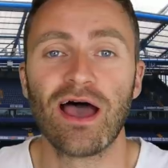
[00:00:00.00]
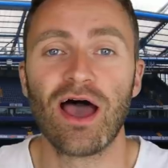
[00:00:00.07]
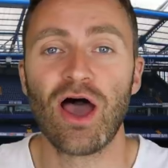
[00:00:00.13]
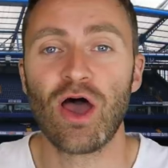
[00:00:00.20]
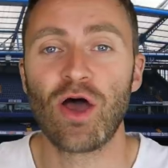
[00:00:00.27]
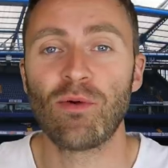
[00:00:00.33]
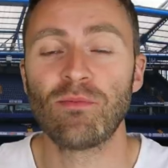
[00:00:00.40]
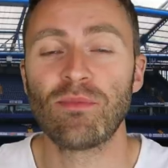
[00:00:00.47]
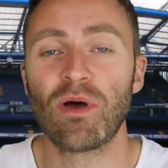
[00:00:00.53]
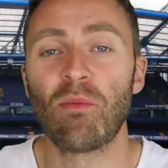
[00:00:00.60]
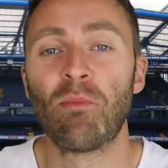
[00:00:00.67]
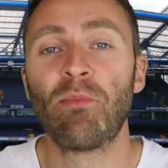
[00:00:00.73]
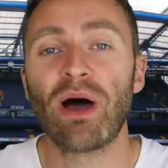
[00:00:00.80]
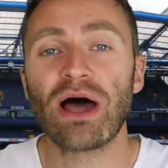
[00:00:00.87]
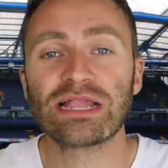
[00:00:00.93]

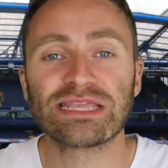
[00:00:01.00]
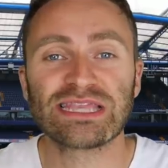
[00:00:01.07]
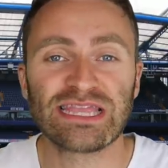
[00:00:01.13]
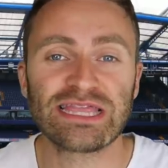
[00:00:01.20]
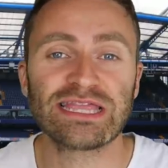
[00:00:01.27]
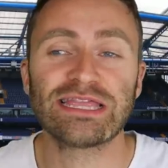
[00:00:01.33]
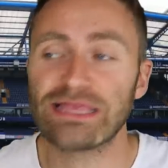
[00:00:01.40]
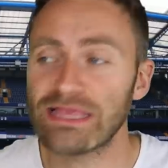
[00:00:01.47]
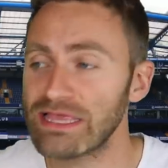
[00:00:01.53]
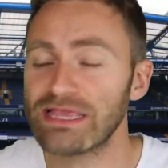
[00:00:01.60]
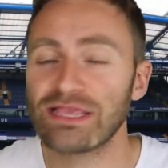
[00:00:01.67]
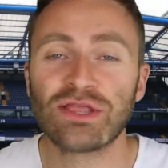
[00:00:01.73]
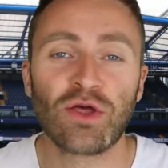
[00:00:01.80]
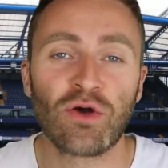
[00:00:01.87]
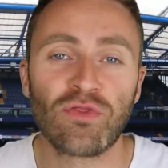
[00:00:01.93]
but,
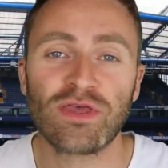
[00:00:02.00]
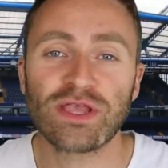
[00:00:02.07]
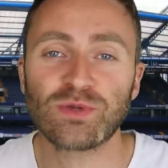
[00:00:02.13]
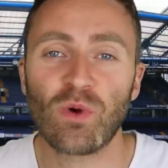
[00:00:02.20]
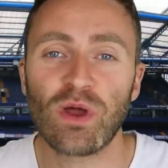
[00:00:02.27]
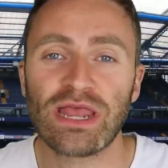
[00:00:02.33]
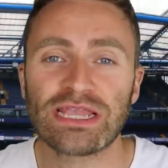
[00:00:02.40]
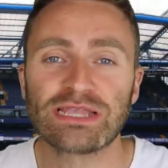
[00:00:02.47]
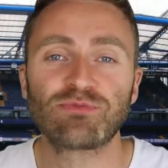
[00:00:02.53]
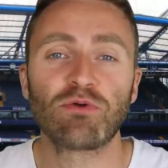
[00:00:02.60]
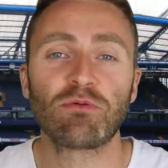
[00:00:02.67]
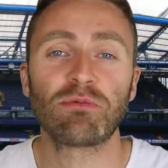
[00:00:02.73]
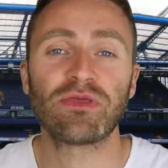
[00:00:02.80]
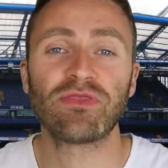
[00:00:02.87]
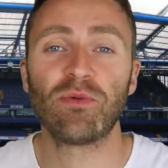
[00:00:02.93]
you know, this one is
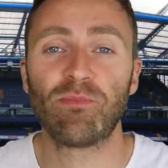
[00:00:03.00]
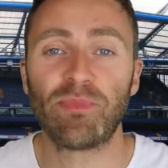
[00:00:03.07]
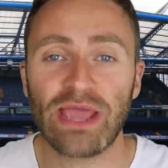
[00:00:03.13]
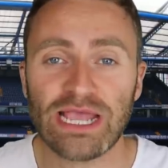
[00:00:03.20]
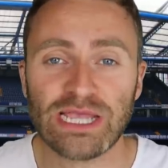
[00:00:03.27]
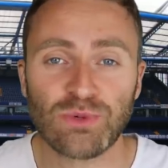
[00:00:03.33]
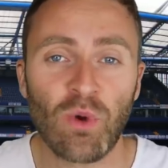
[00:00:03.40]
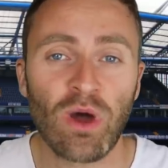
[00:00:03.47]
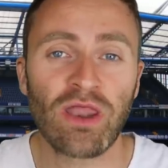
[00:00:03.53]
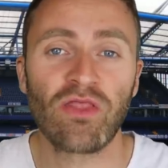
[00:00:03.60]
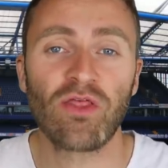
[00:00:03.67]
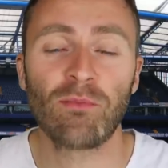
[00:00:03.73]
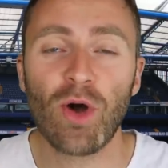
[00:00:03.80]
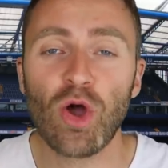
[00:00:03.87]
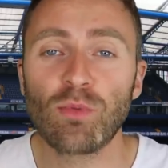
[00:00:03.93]
probably the biggest one at
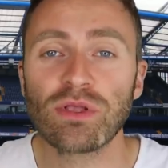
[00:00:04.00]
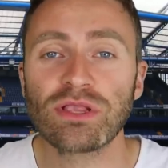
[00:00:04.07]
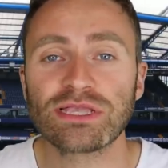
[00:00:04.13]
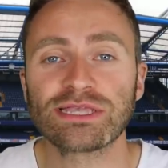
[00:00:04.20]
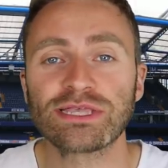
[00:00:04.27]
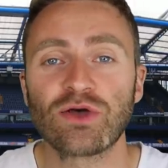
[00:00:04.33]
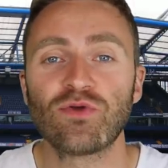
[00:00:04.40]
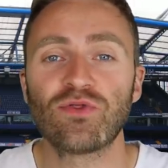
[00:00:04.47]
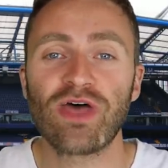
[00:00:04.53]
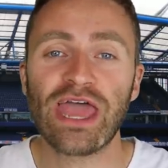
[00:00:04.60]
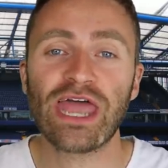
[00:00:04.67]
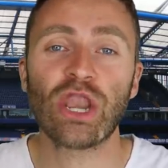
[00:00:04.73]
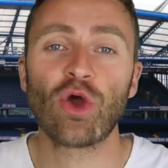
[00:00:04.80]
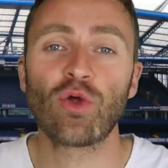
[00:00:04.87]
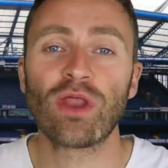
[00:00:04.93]
the moment, so
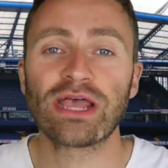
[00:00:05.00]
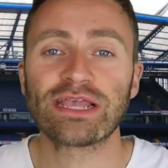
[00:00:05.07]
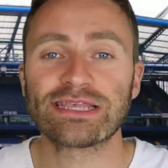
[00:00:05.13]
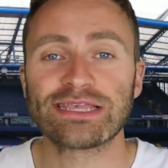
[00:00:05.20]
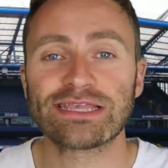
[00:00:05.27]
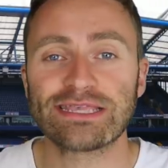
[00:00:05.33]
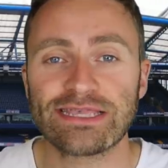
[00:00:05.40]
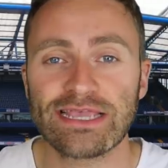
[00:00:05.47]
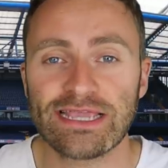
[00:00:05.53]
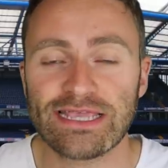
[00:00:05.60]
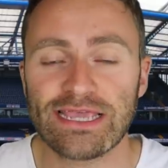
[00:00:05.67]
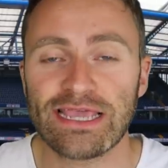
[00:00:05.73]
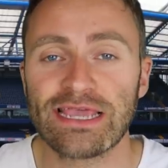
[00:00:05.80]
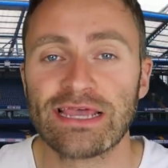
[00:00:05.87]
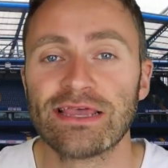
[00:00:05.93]
they're known as
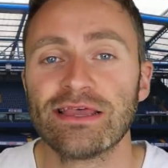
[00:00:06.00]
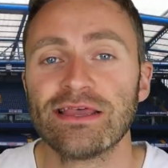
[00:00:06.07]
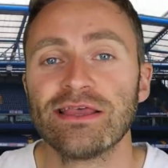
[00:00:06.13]
City.